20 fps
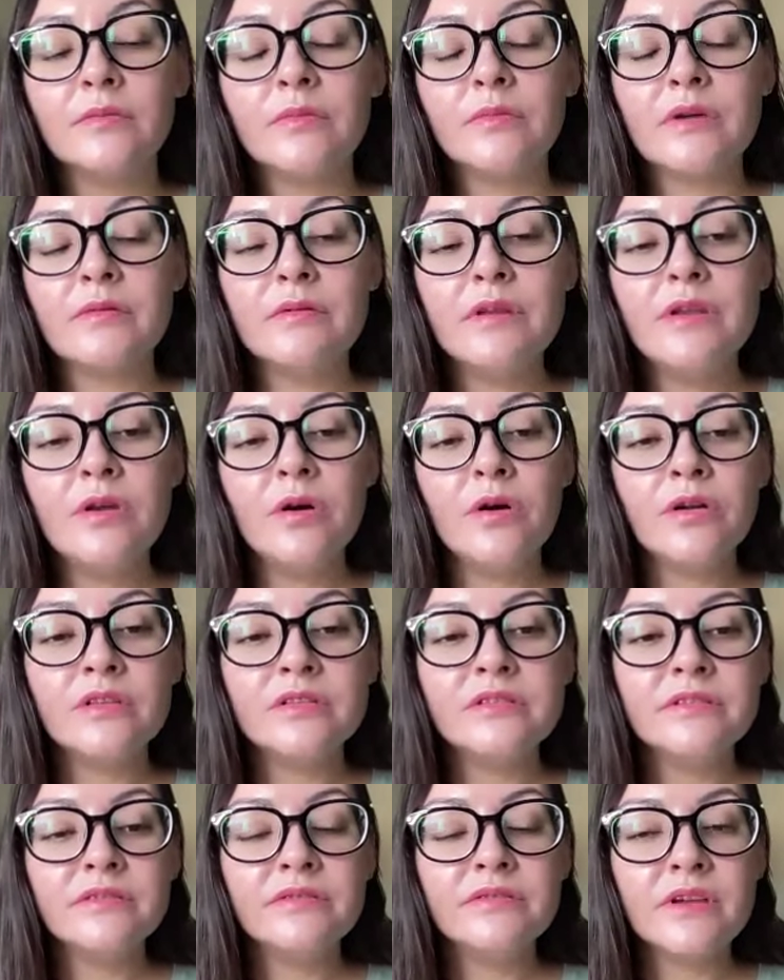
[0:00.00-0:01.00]
Maybe
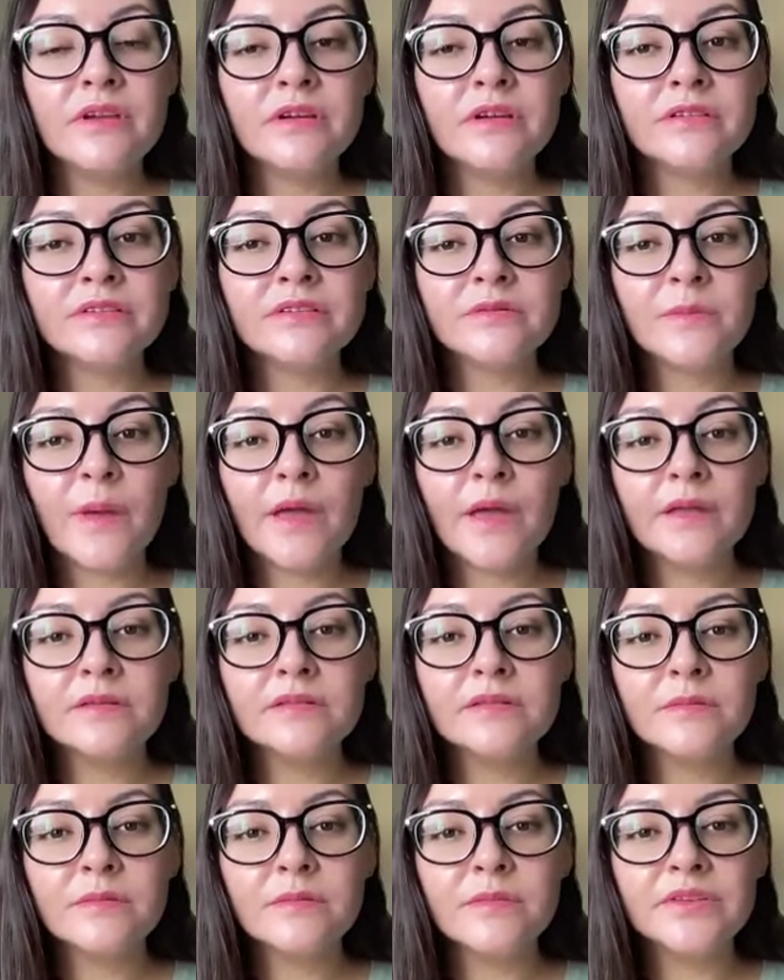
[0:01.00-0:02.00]
notice if there is
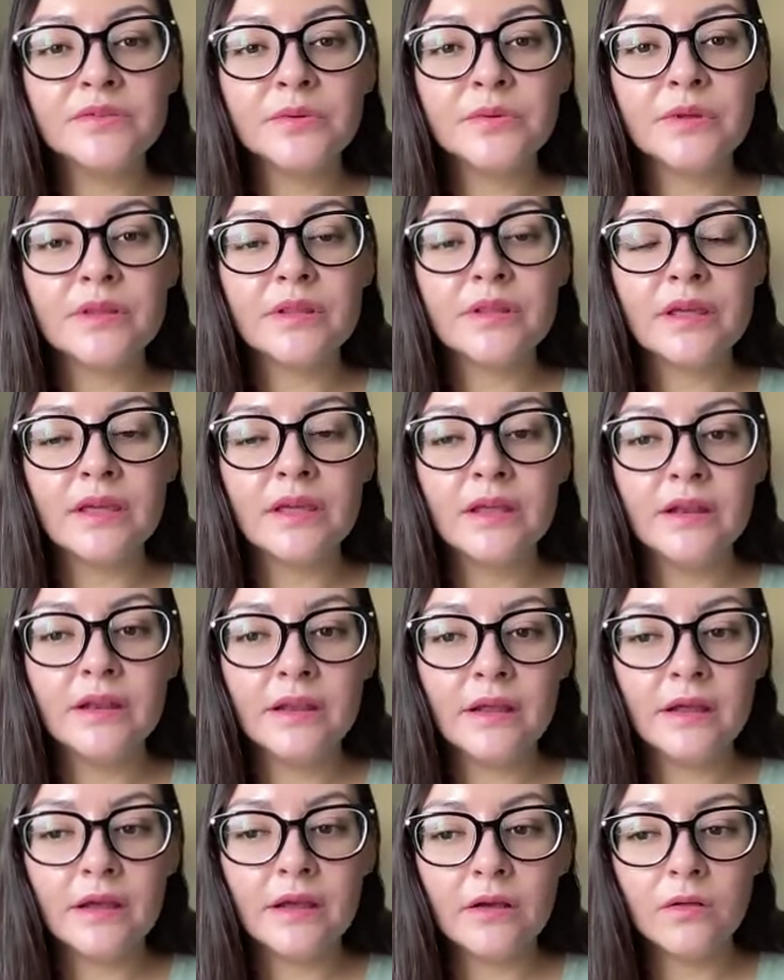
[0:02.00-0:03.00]
space in between the
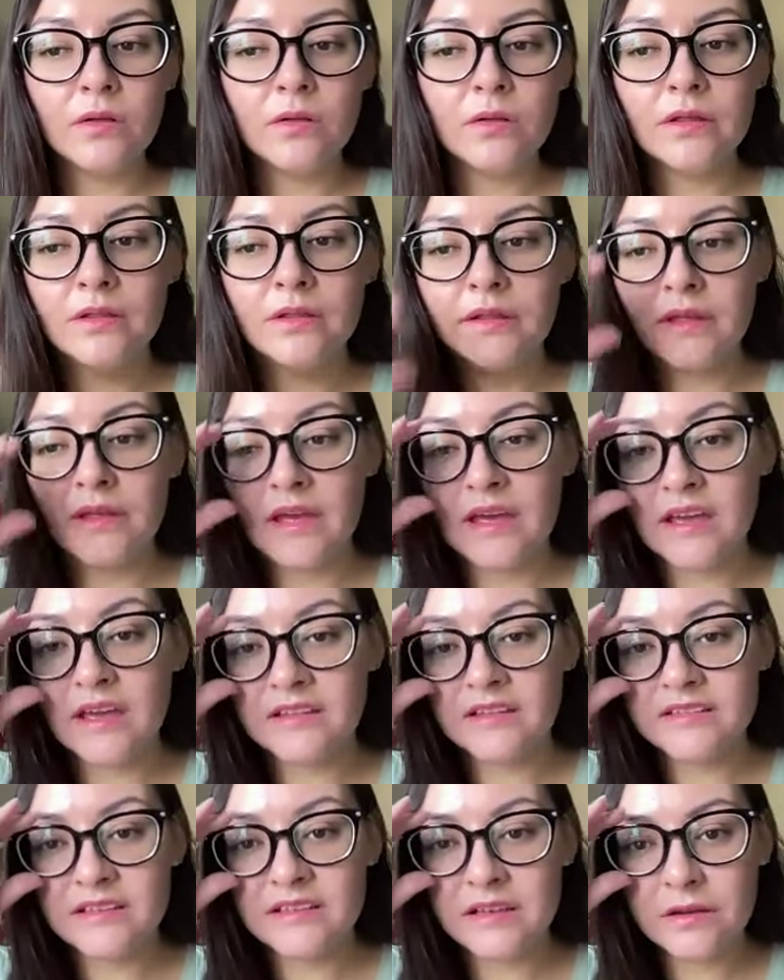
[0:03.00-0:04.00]
inhale and the
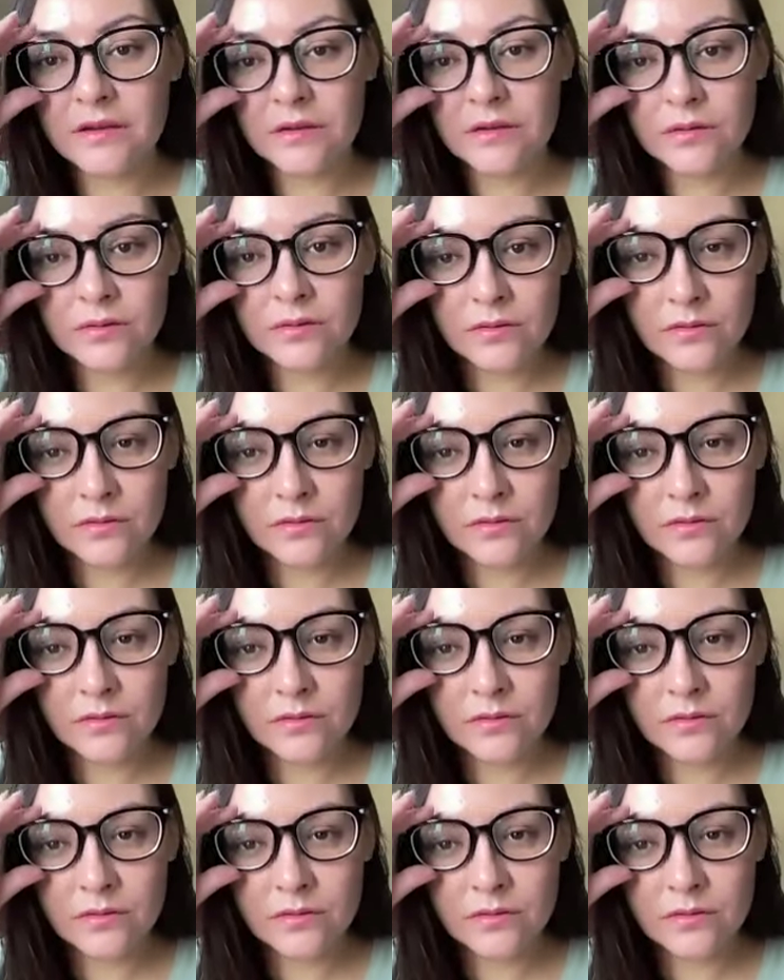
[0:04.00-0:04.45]
exhale.